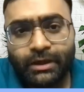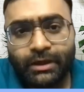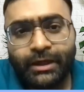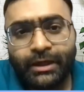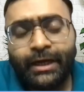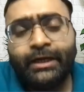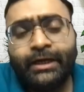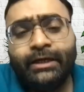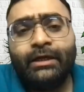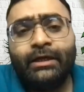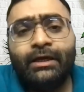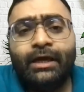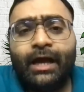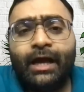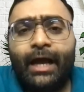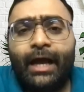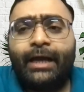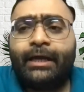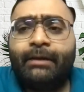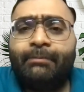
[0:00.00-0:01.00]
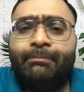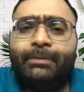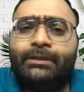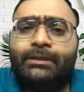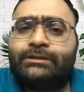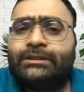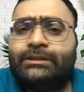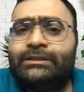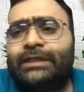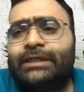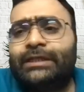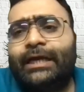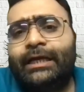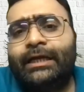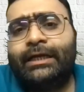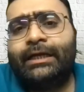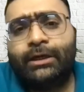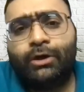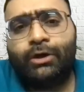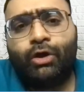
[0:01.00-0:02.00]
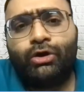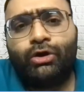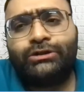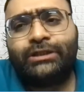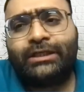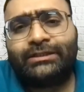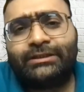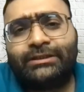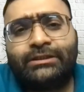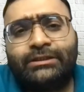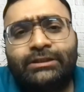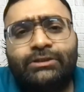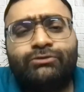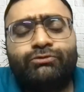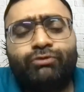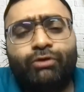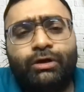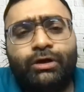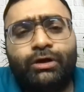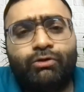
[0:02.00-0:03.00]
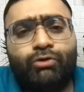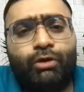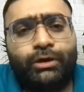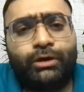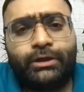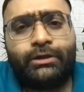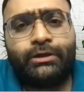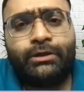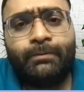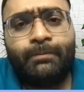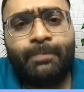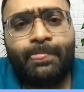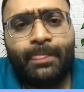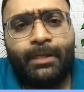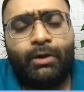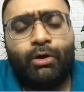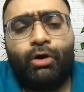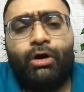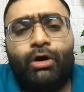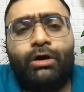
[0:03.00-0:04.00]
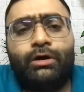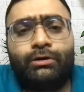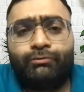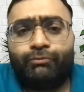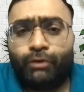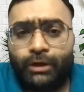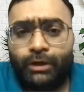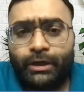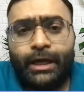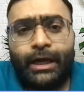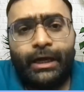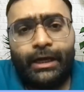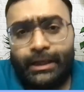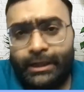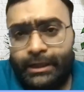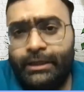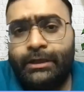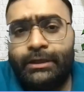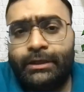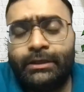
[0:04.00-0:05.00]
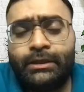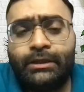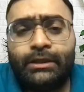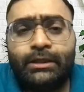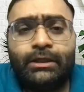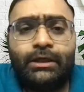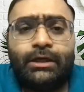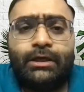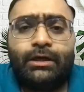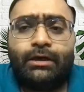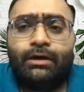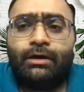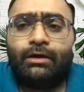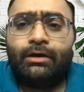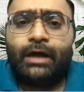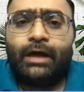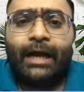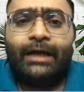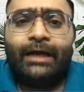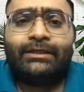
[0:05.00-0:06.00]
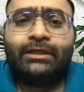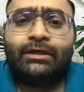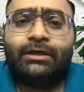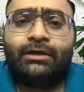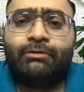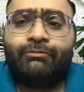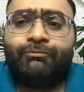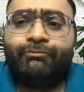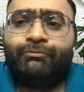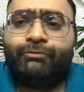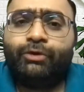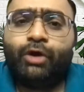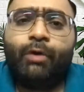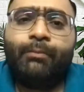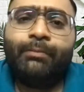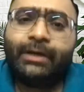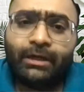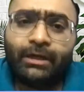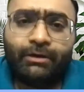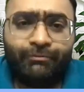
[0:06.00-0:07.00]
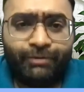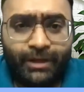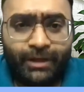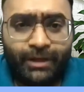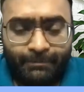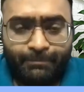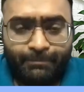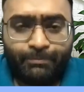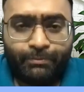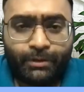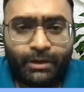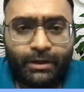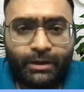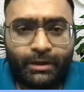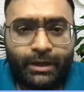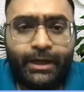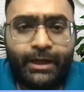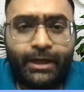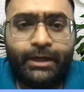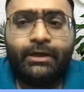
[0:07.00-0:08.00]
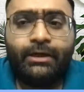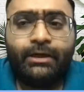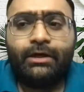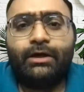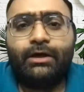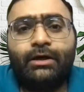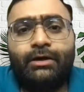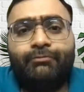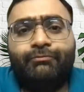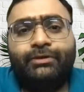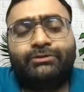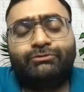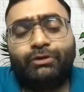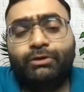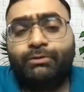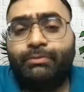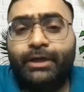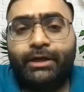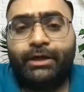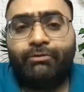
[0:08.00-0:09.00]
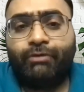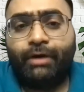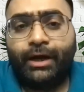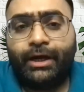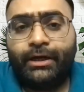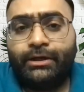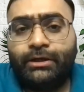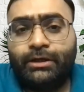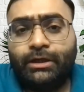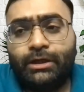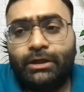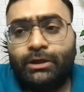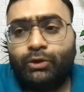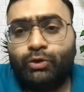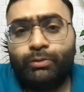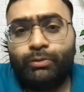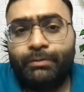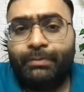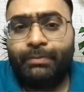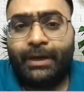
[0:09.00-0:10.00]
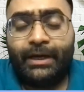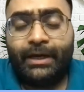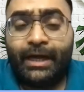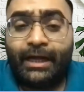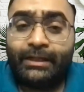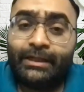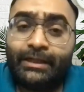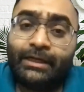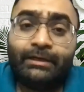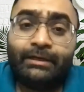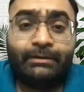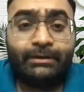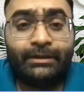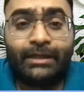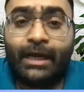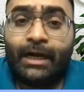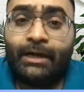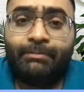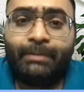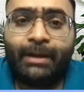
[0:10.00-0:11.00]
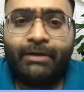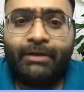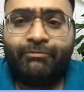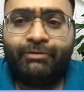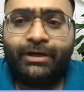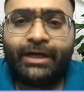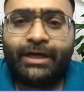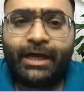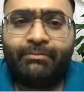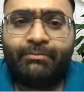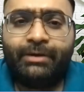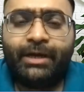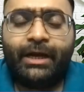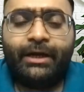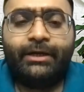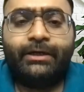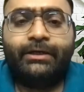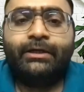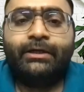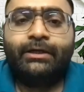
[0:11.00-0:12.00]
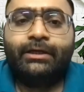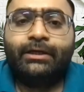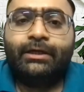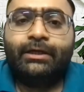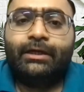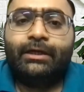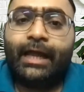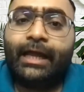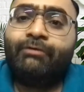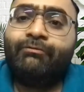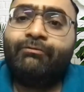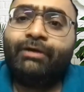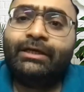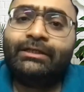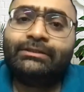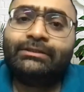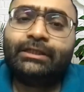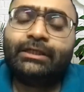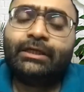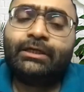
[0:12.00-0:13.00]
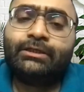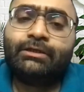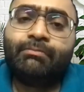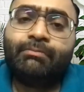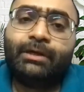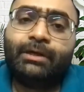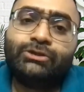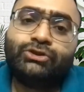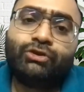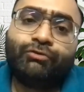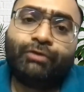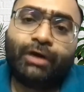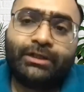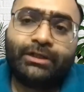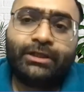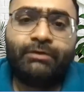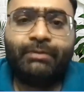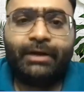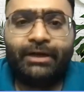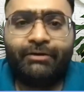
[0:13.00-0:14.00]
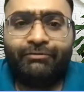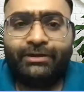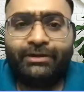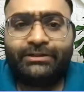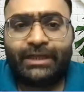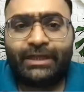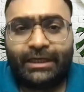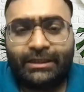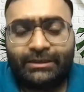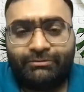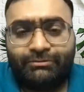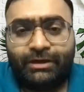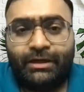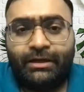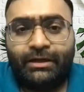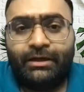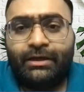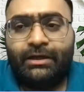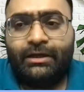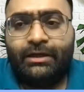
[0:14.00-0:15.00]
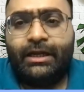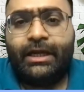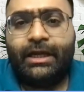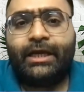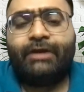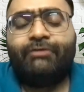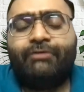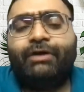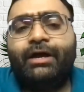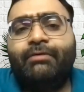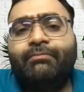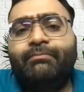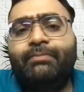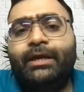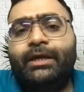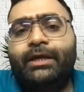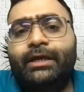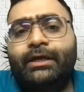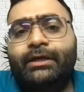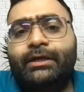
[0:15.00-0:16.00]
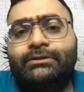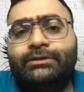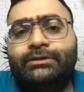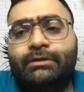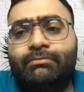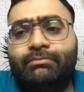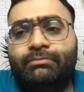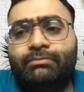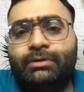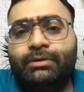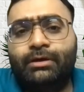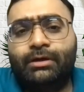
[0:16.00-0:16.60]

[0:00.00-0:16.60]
right, I can purchase 10 launch accesses for a quarter or for a year at a nominal fee, right, which will be required to be paid, and then that benefit can be added. Likewise, there are a bunch of other benefits as well. Like if I am making some